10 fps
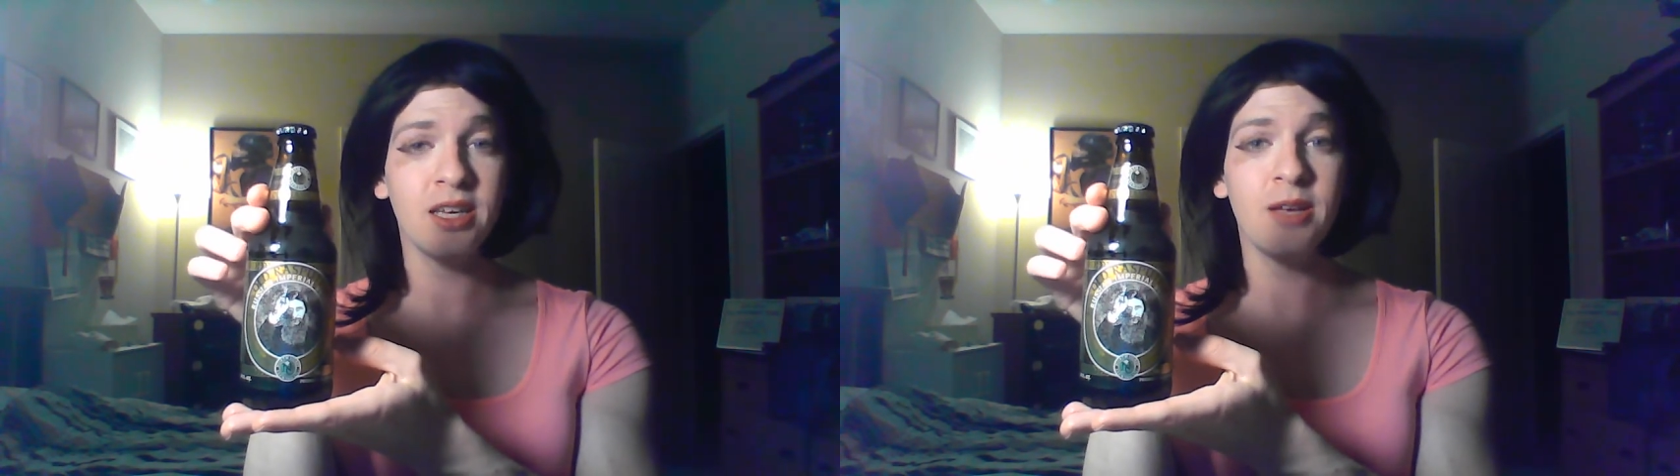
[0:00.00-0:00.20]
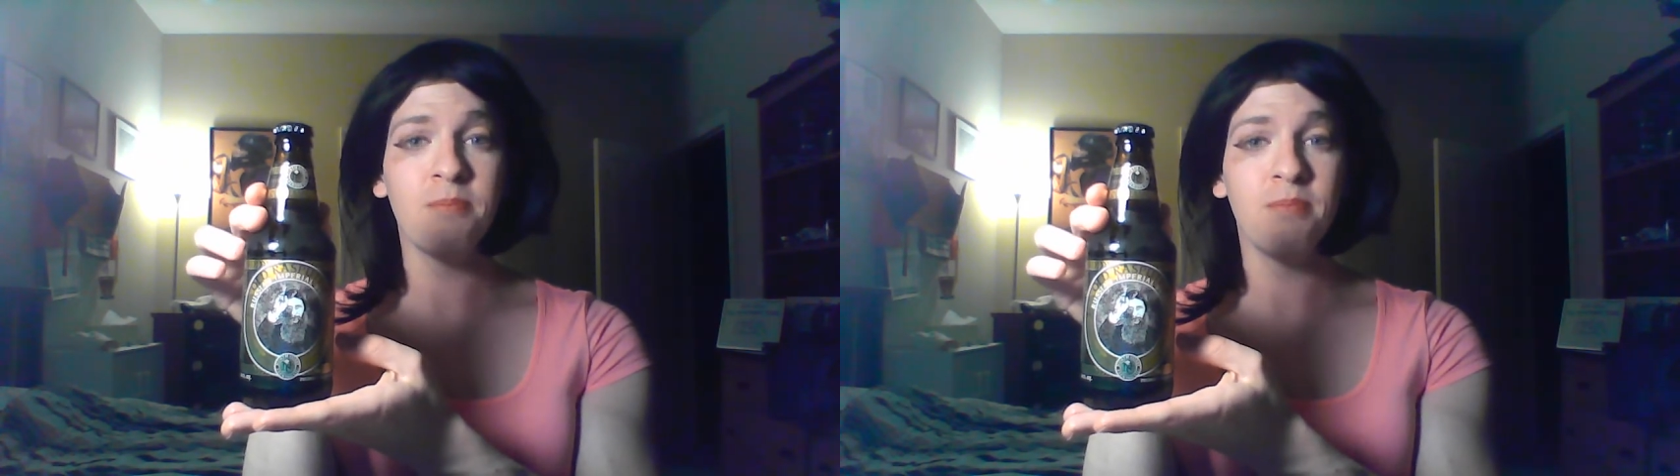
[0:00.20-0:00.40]

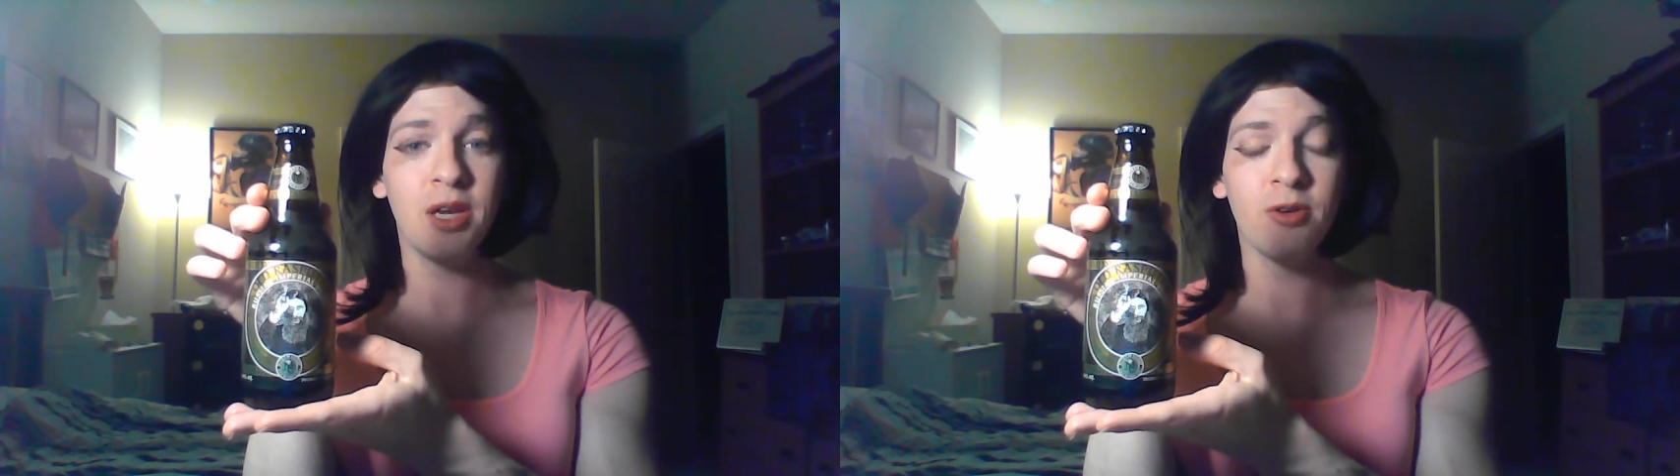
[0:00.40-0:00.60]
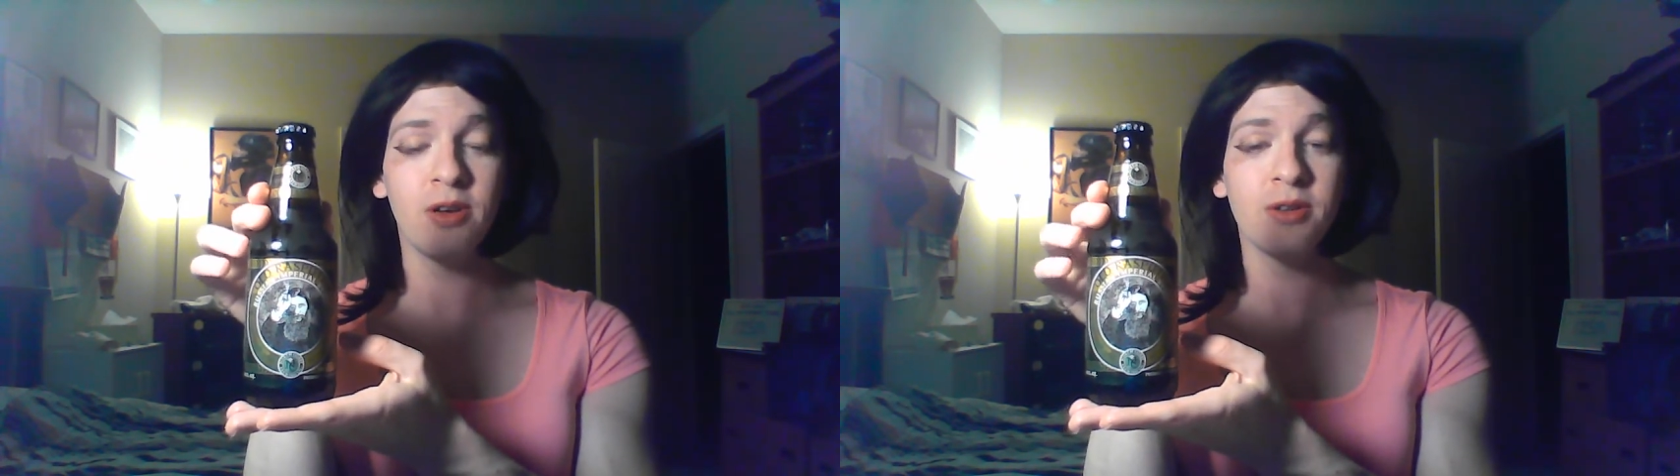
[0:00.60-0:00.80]

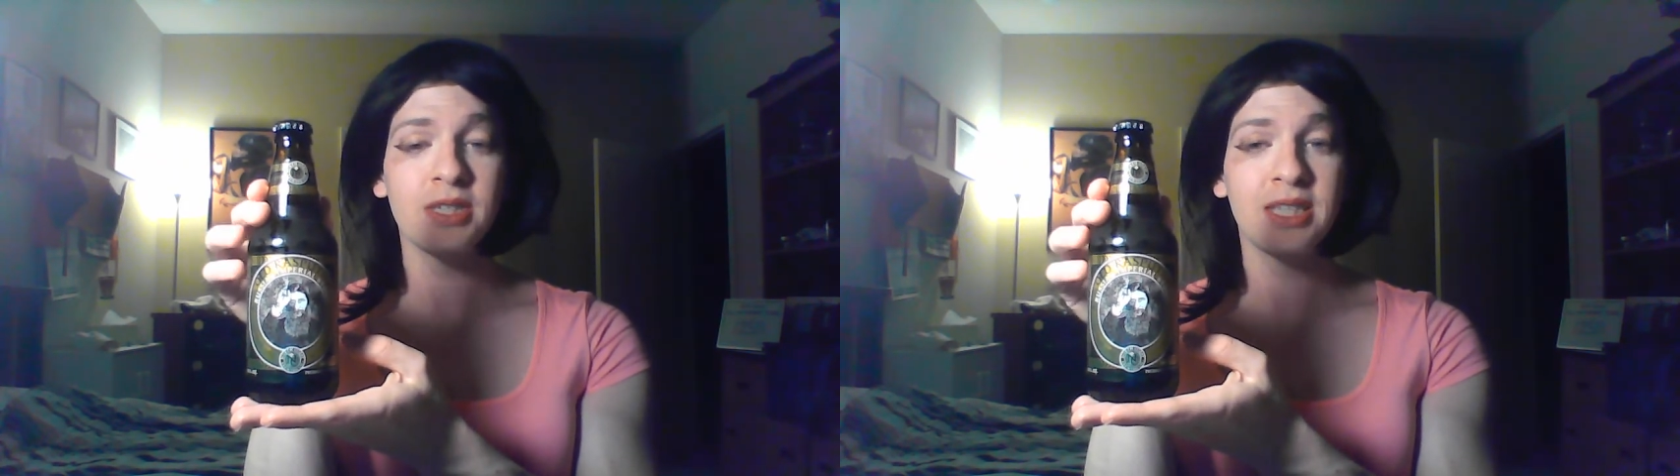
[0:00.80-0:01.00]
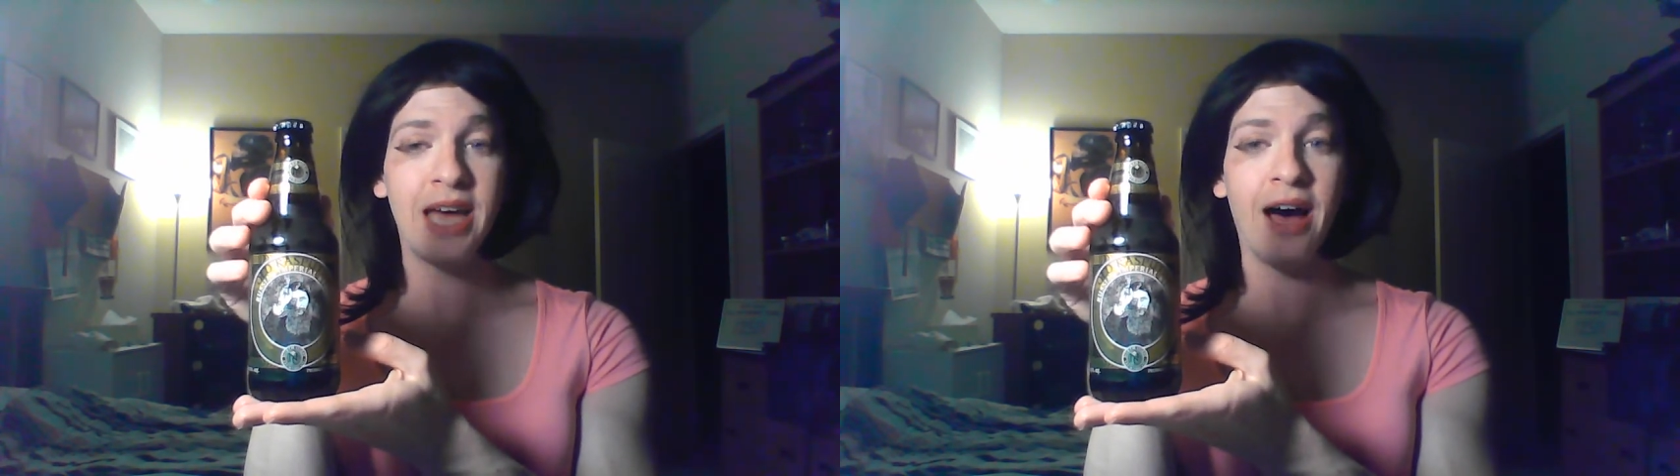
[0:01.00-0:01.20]
Imperial
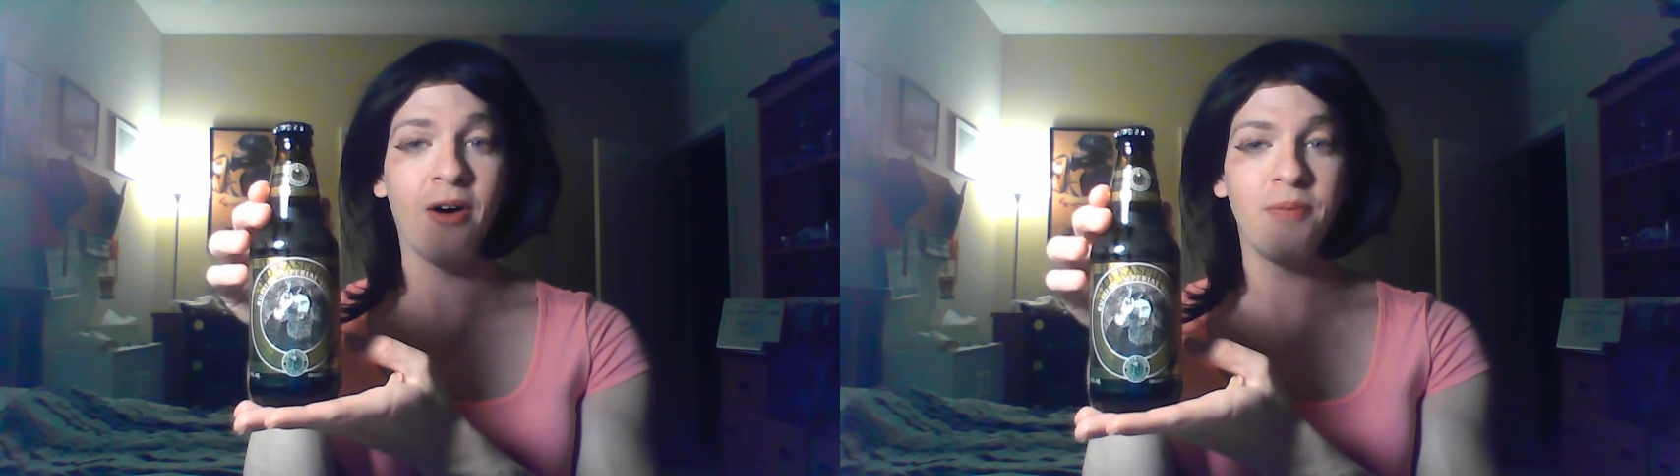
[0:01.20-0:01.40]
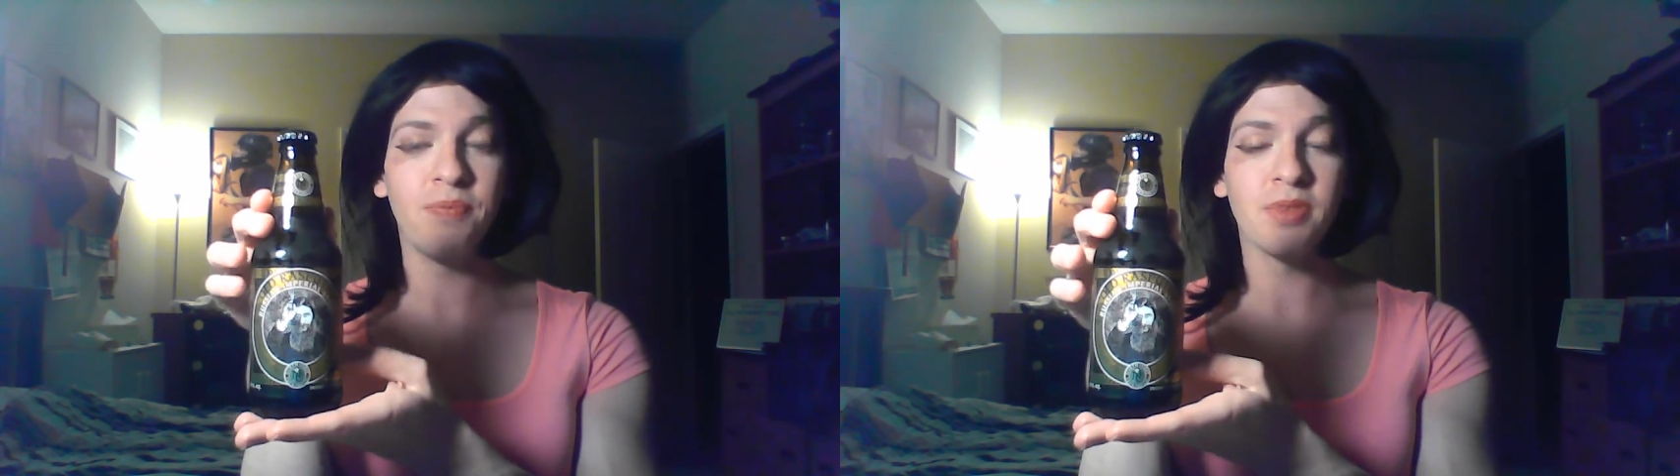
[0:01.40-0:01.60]
Stout.